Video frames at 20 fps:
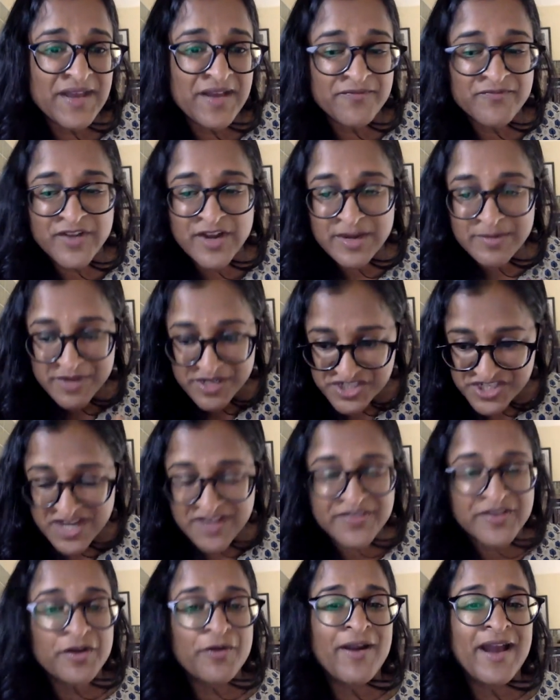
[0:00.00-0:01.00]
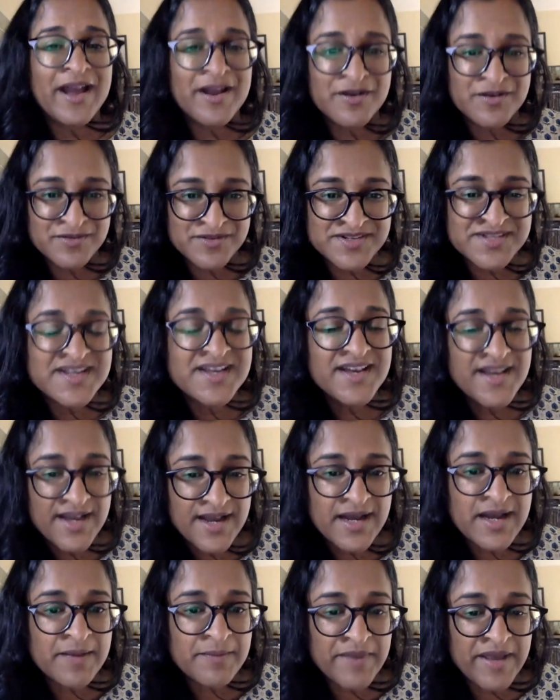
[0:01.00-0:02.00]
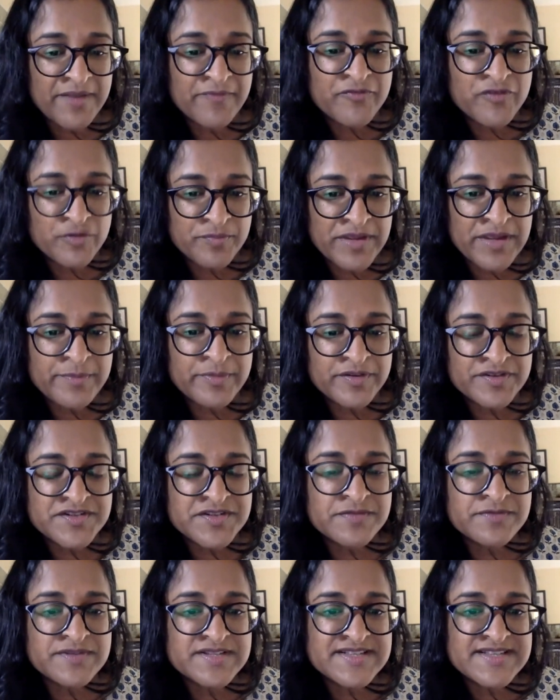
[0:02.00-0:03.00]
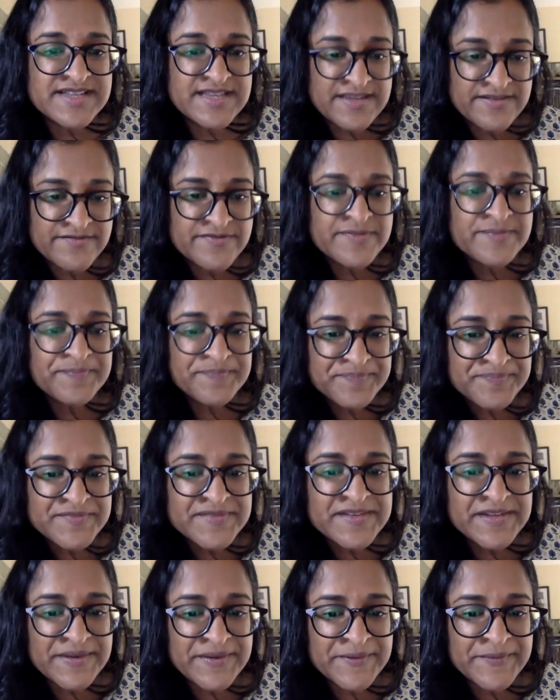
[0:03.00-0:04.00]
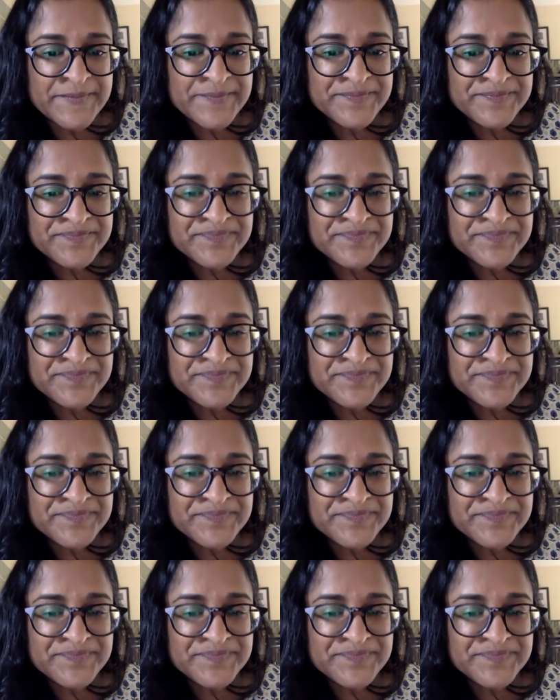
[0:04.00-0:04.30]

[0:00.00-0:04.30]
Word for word: Um, very much on the ground um, and for people to receive. So.